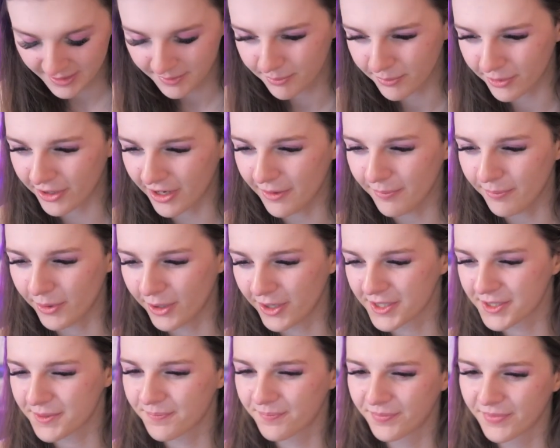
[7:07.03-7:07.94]
But all right,
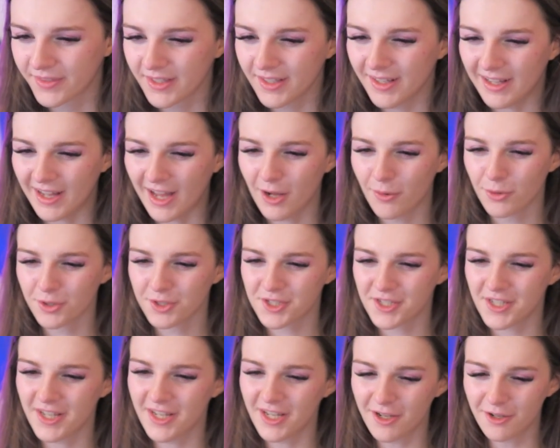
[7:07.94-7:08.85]
boys, I will
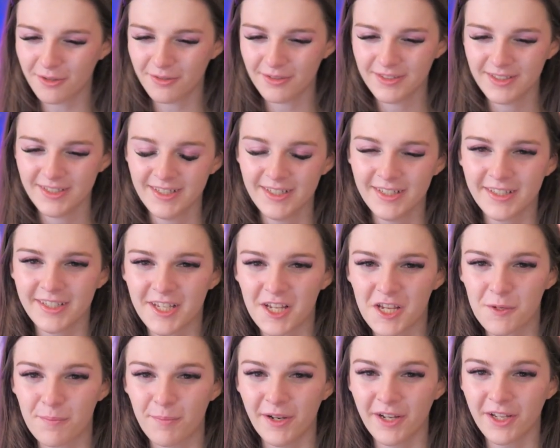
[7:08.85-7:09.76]
see you. This
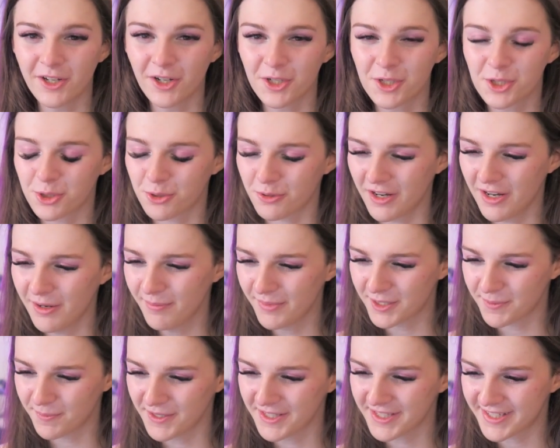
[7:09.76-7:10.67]
has been a good stream.
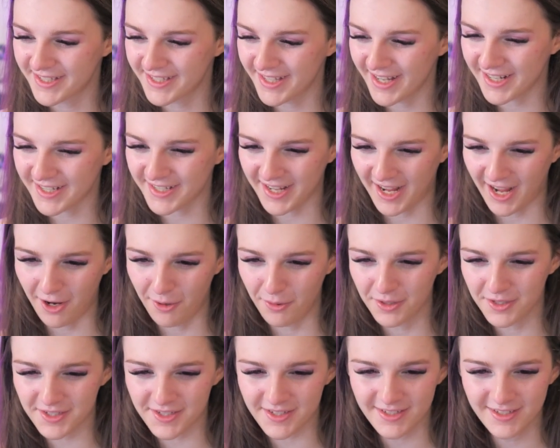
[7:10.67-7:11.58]
It's been 6
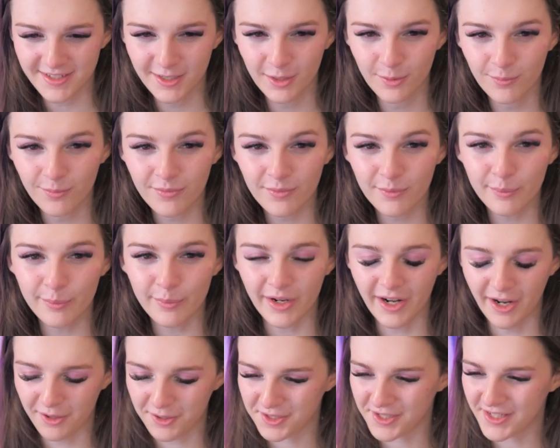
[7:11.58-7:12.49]
hours, but
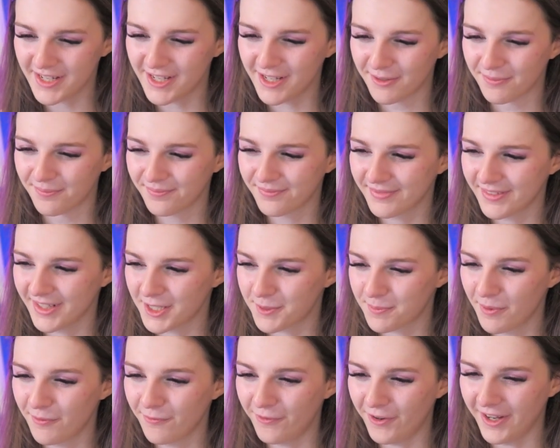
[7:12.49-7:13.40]
I will see you. It's
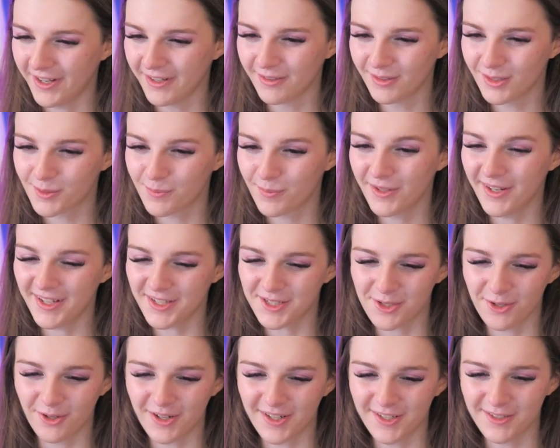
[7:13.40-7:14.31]
been fun. It's been nice
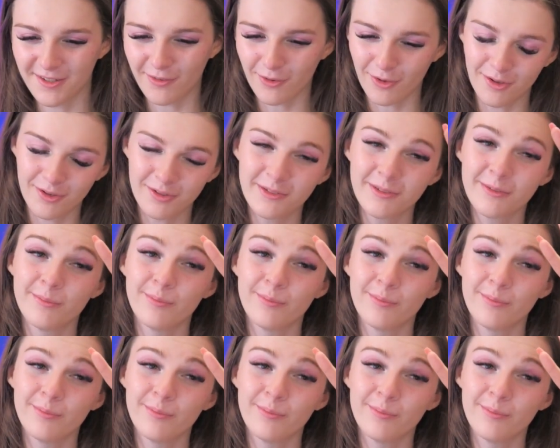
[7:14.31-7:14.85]
talking to everyone.